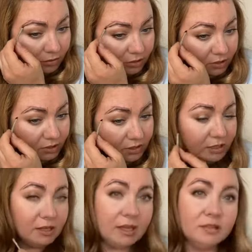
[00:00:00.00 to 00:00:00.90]
And just
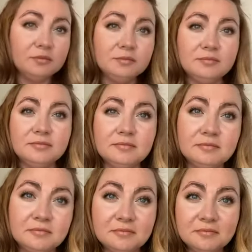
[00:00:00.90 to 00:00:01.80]
like that.
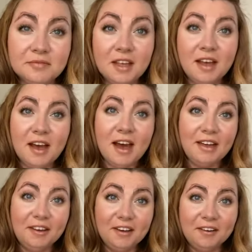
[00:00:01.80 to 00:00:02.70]

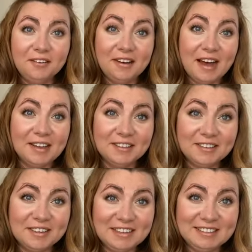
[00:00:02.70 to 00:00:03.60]
I know, I
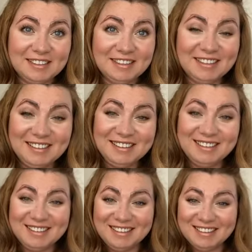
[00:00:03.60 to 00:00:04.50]
look crazy.
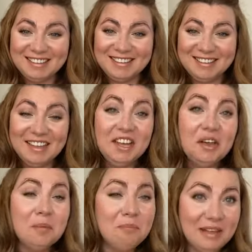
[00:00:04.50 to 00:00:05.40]

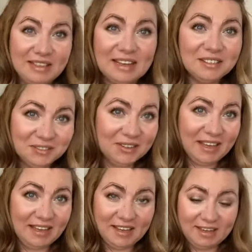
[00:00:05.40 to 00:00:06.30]
But that's
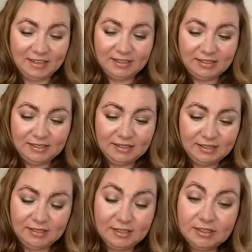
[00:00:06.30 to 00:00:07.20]
okay, guys. This
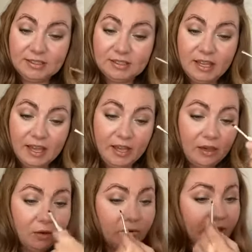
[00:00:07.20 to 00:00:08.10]
is
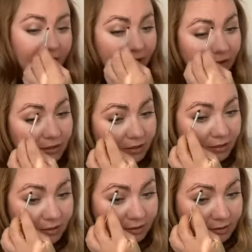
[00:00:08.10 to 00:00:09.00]
a-okay.
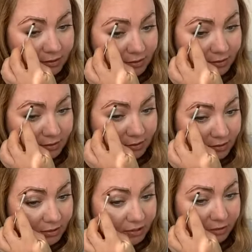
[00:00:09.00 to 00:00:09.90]
Like, this is
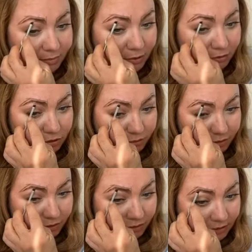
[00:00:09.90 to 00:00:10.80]
supposed to
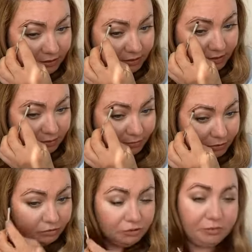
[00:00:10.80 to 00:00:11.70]
be crazy. It's
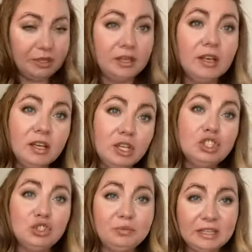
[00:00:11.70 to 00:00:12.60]
supposed to be
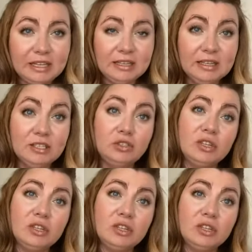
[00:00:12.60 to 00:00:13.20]
like this.